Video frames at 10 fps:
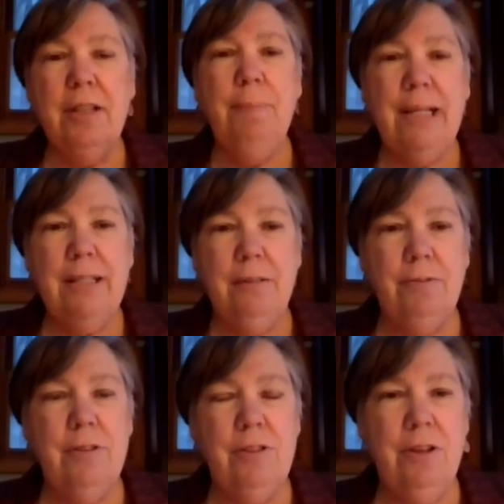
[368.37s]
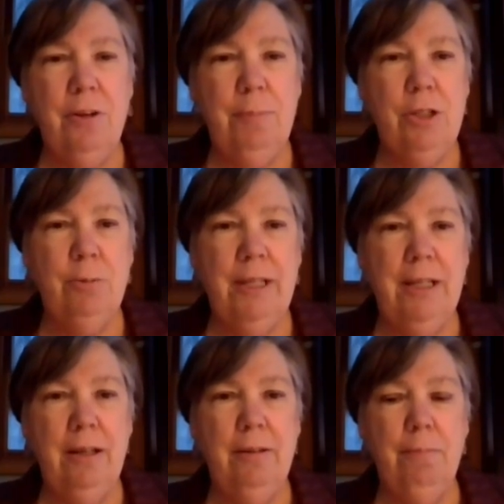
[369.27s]
big difference, though,
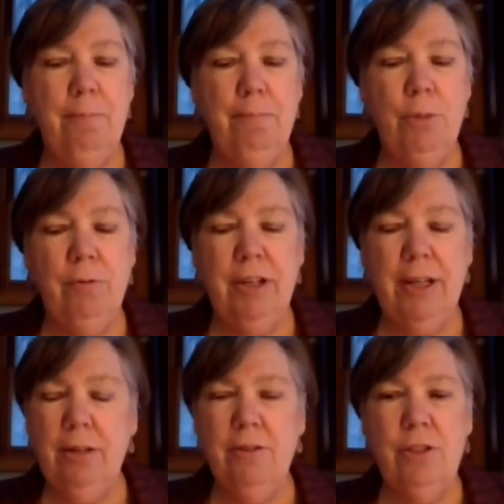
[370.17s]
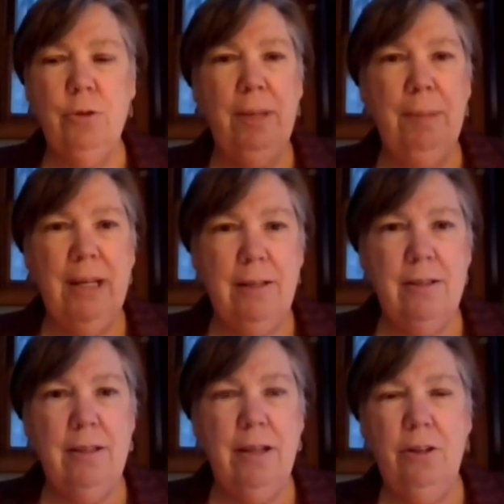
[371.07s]
between moving
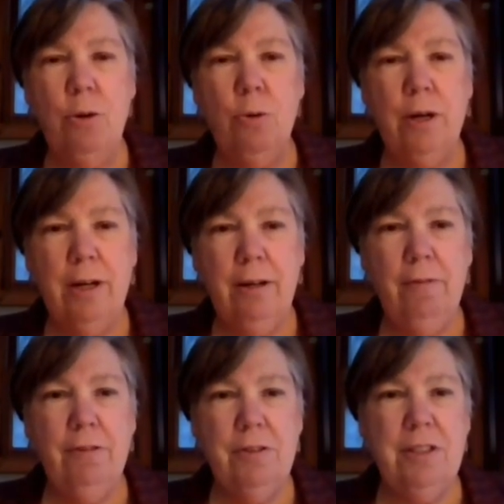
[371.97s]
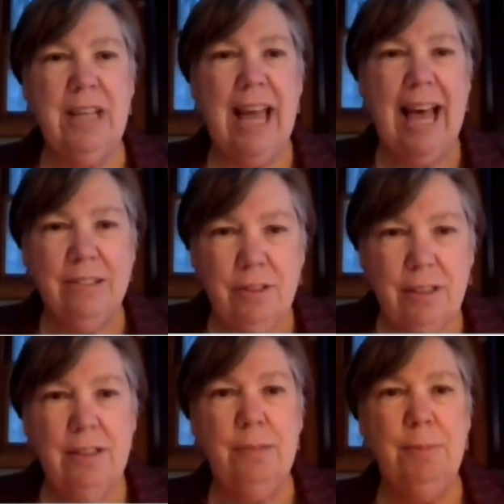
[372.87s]
soybeans and corn versus
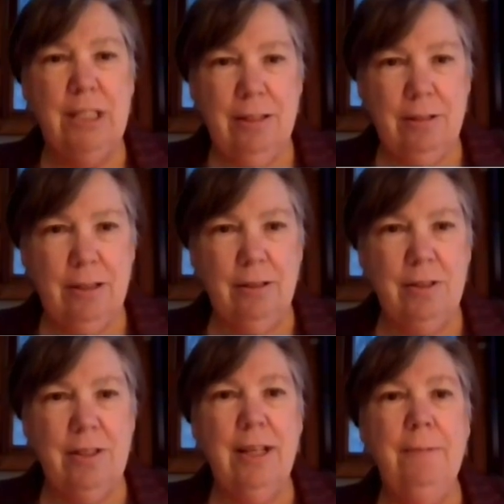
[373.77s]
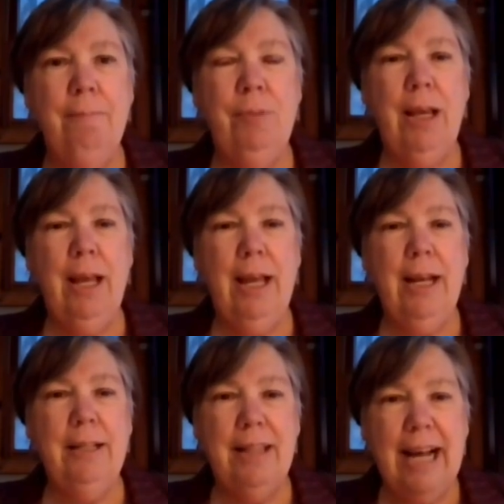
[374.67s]
hazardous materials.
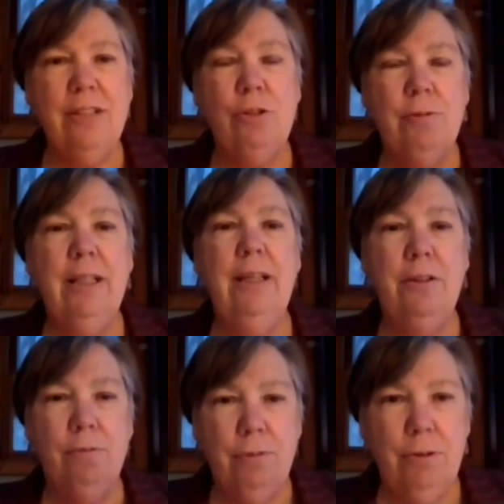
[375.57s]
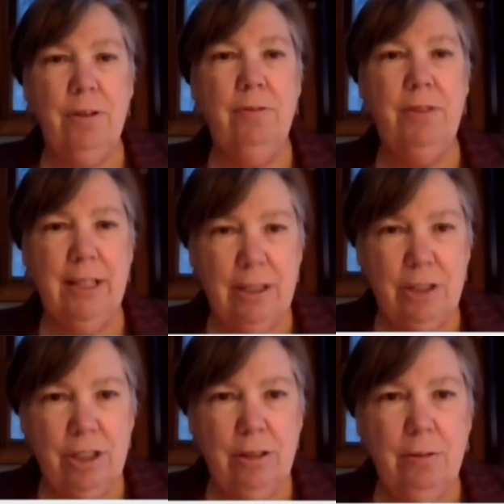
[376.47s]
And that's really the root of the
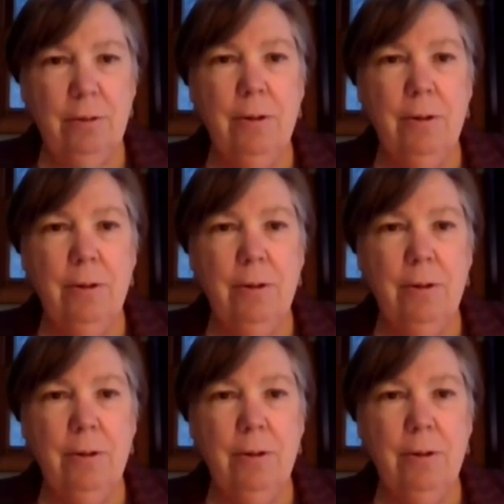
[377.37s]
issue.